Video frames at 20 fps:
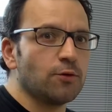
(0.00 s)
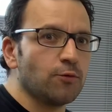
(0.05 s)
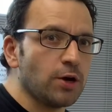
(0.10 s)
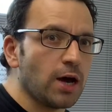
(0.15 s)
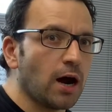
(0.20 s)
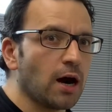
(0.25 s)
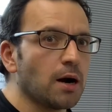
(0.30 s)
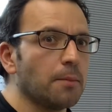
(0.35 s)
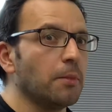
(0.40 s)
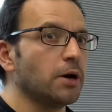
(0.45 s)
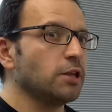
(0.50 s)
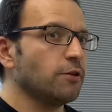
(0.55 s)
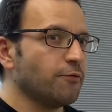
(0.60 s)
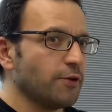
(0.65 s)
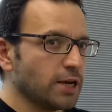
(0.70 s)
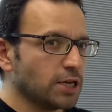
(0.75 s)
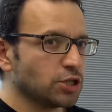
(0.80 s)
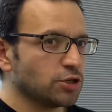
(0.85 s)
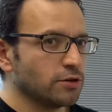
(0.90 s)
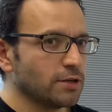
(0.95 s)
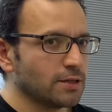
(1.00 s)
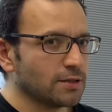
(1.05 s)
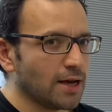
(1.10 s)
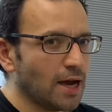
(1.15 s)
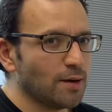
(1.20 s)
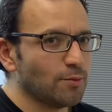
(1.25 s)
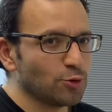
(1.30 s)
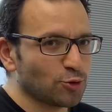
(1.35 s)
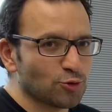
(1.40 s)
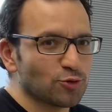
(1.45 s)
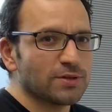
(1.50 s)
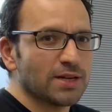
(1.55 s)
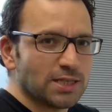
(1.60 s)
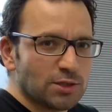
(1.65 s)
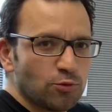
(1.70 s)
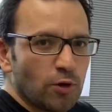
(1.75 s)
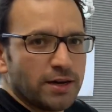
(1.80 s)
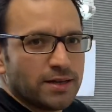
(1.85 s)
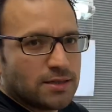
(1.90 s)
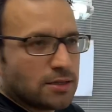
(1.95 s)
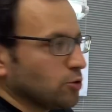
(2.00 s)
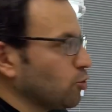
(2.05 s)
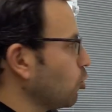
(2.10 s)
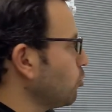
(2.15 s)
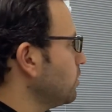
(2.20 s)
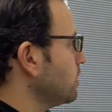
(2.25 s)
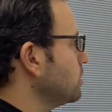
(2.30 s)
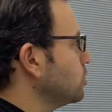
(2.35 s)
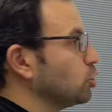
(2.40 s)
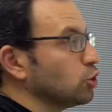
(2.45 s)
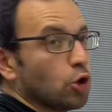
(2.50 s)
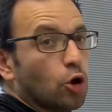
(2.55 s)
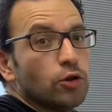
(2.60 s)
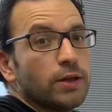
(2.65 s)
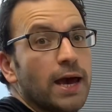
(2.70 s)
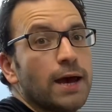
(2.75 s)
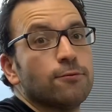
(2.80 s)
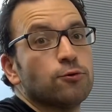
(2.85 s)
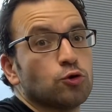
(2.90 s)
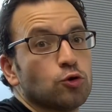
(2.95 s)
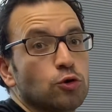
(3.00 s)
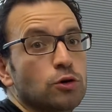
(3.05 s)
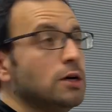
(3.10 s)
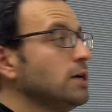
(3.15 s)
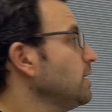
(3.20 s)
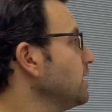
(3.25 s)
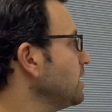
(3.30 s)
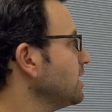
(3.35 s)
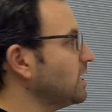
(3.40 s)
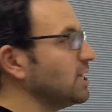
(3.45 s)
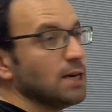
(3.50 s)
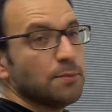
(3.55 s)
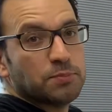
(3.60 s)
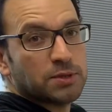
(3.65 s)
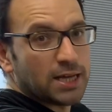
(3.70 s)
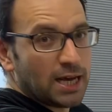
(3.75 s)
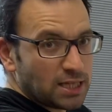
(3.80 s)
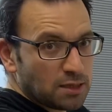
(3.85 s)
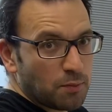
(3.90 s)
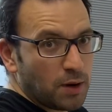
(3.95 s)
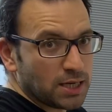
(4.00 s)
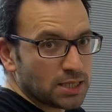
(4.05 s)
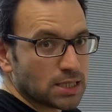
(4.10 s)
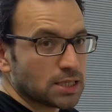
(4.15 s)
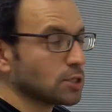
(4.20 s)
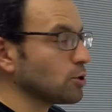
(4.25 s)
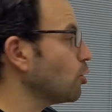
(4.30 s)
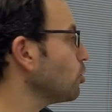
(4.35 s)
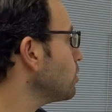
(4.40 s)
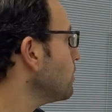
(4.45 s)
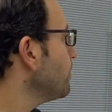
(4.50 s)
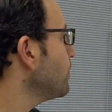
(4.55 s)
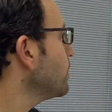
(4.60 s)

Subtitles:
we are manufacturing diamond tools, that's why it's normal. You don't have to keep that much stock.